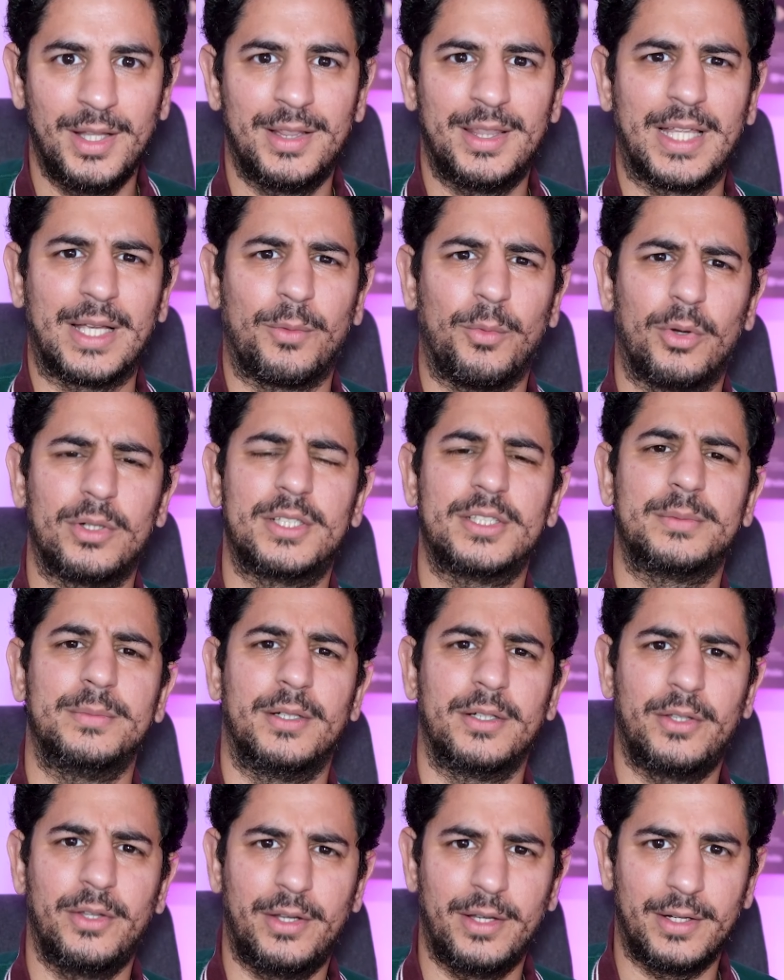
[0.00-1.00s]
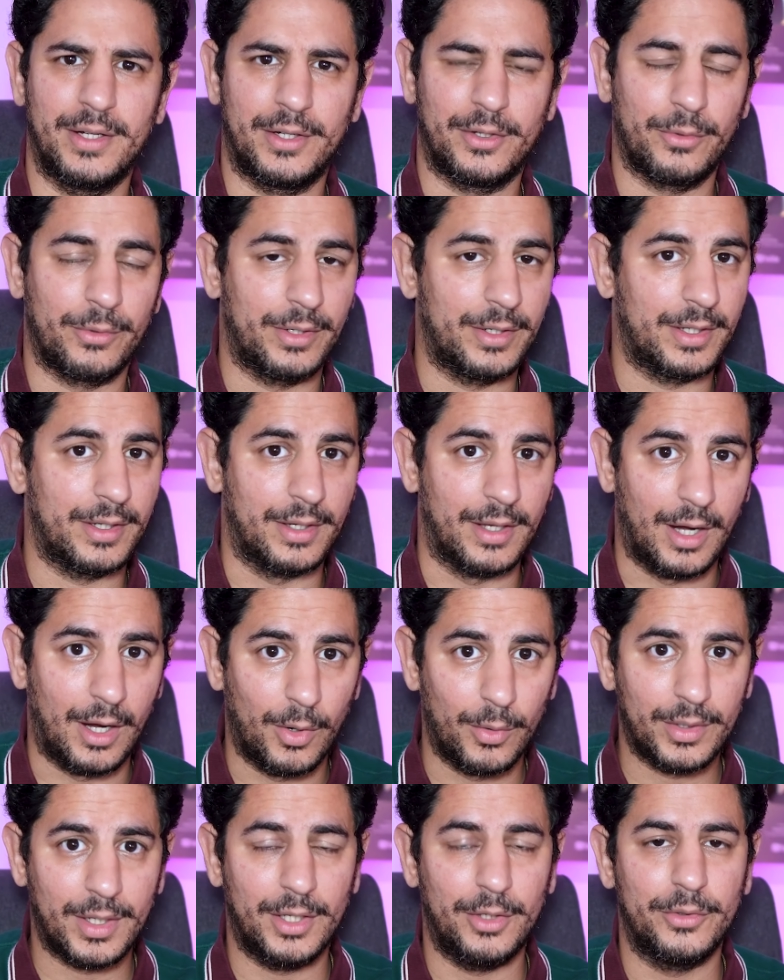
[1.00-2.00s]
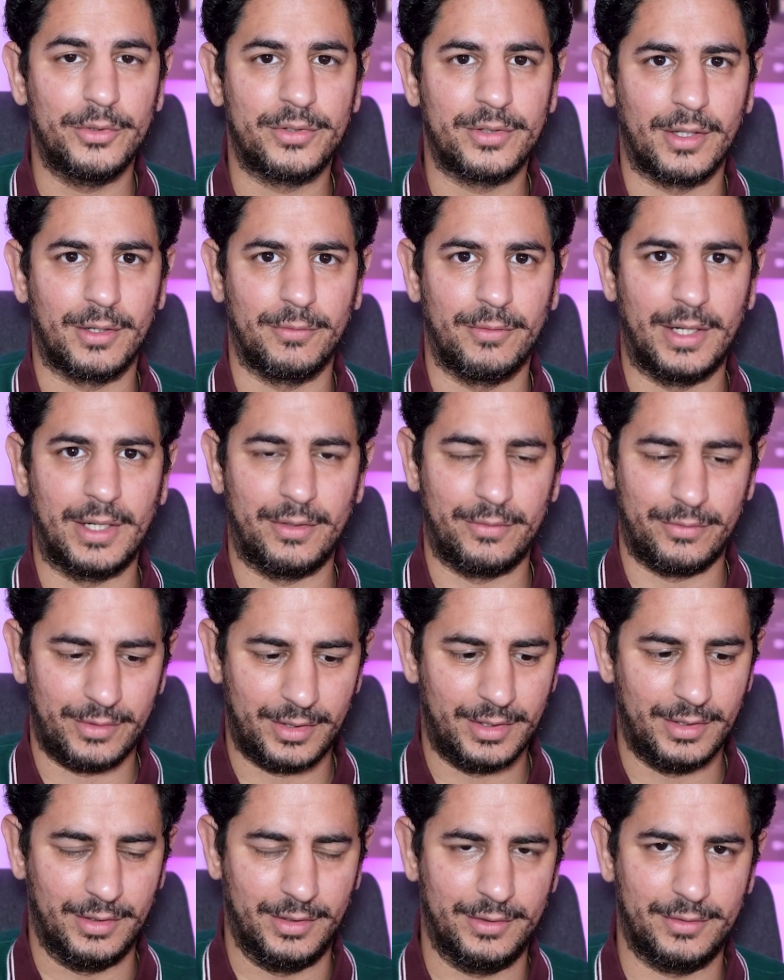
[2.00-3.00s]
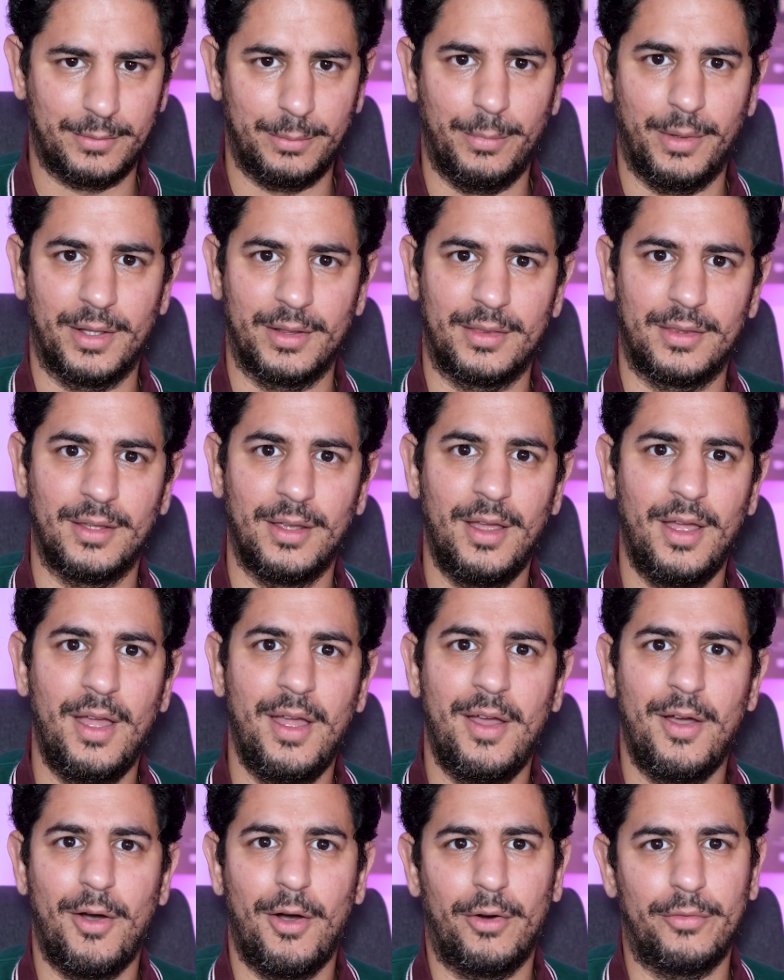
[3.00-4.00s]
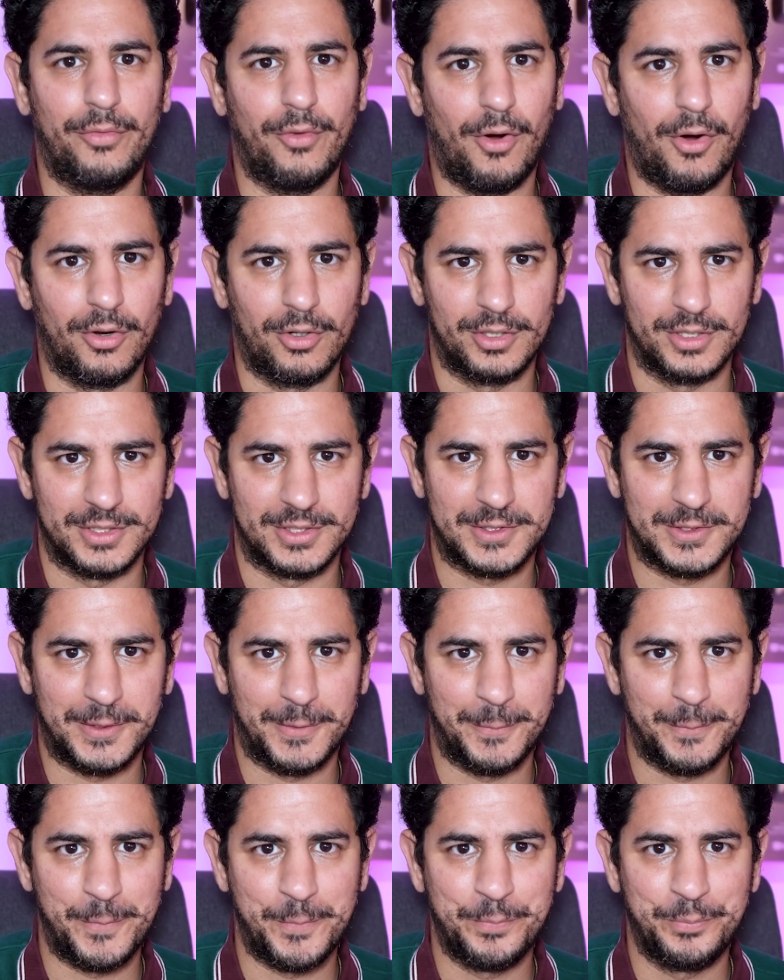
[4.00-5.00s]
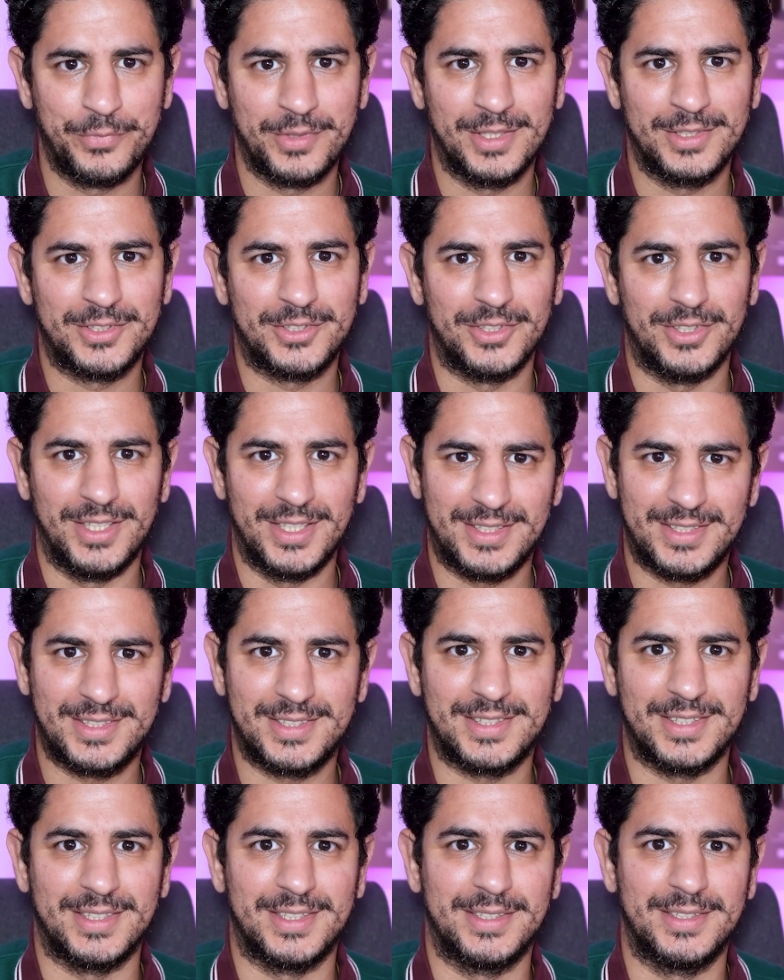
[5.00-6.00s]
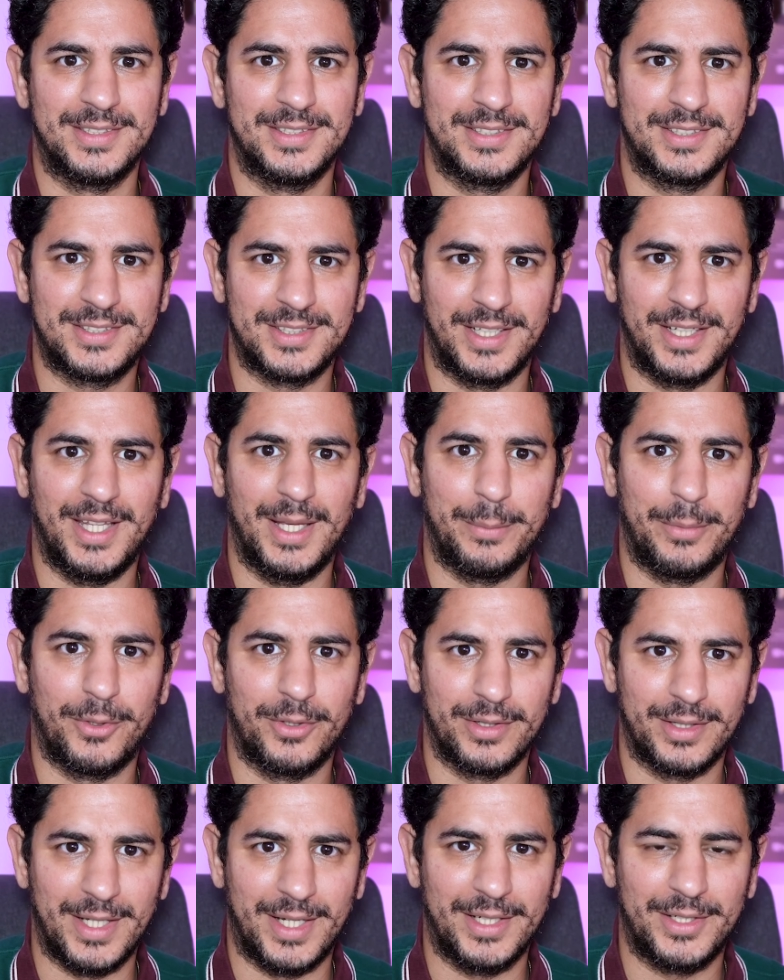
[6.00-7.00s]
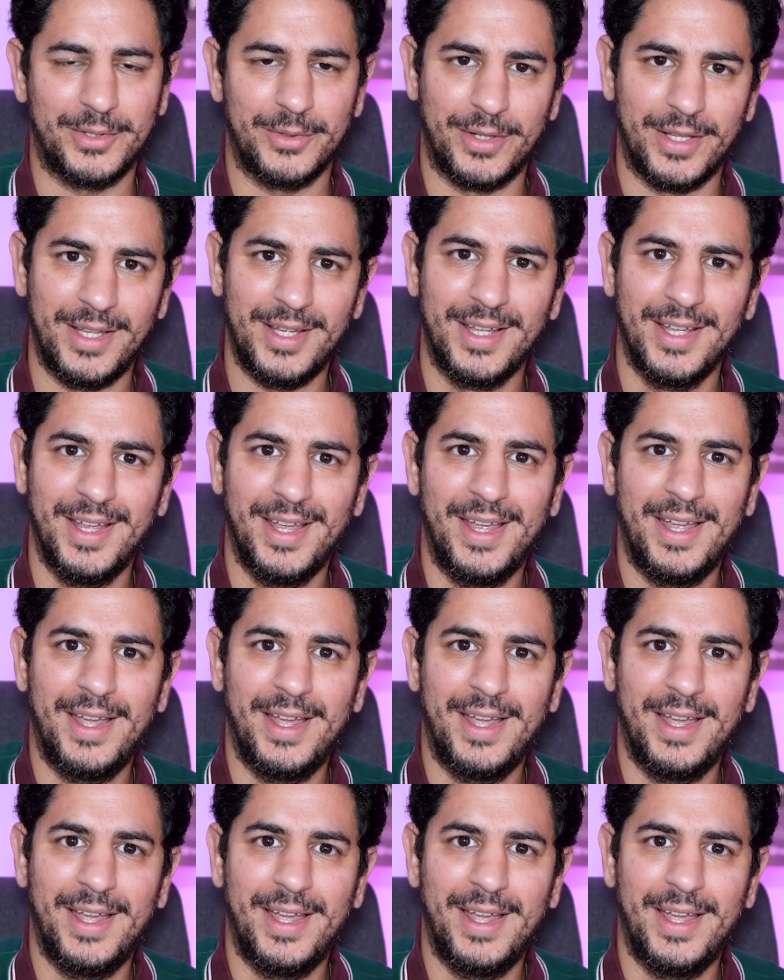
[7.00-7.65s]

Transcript: Like what is Mercury retrograde and how can you survive in this month of August? So let's study about that today.